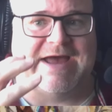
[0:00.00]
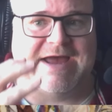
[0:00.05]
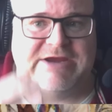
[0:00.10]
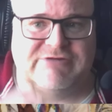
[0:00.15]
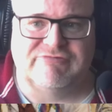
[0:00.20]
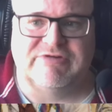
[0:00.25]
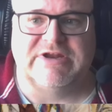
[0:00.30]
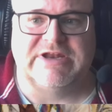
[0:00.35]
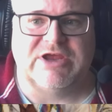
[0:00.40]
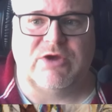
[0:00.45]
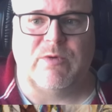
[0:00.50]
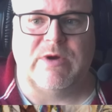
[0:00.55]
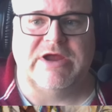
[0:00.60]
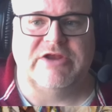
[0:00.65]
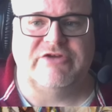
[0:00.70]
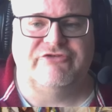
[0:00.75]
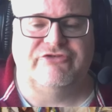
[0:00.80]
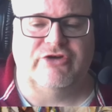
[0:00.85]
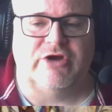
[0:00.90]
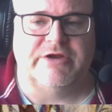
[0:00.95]
I really
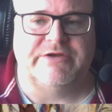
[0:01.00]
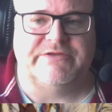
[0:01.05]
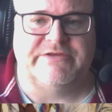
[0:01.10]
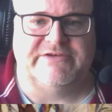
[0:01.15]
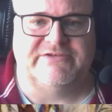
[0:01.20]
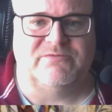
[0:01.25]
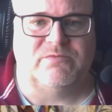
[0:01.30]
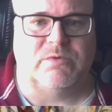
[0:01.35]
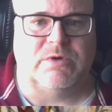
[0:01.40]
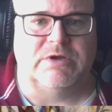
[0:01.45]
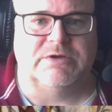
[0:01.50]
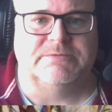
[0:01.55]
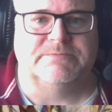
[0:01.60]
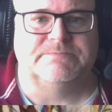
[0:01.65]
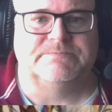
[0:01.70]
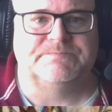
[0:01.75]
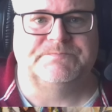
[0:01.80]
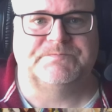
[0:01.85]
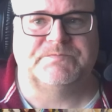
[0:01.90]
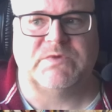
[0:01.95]
quite enjoyed this one.
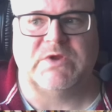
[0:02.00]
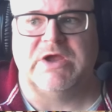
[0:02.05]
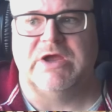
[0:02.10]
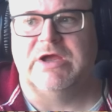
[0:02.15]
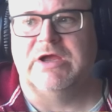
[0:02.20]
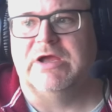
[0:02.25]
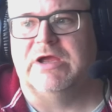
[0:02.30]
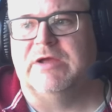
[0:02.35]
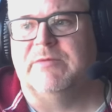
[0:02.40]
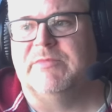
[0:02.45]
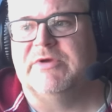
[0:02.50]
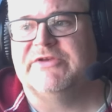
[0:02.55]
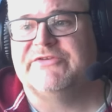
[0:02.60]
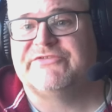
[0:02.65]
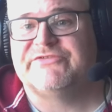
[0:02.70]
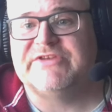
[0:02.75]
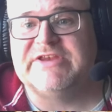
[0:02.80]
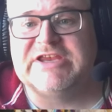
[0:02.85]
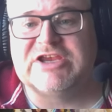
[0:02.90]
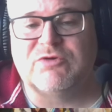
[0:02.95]
Um,
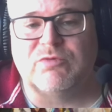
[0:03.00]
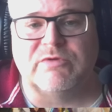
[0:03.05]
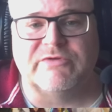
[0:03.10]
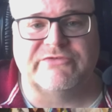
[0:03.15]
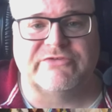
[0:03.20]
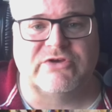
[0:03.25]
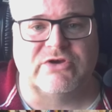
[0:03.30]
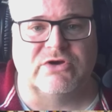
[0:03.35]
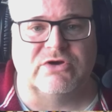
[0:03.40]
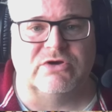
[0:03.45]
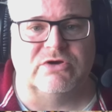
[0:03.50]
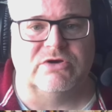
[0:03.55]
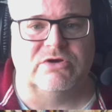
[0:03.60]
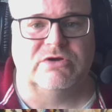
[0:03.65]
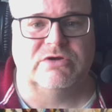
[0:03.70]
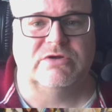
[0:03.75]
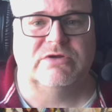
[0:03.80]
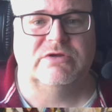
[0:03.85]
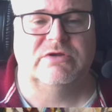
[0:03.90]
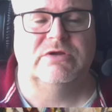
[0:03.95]
as sequels
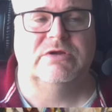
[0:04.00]
go,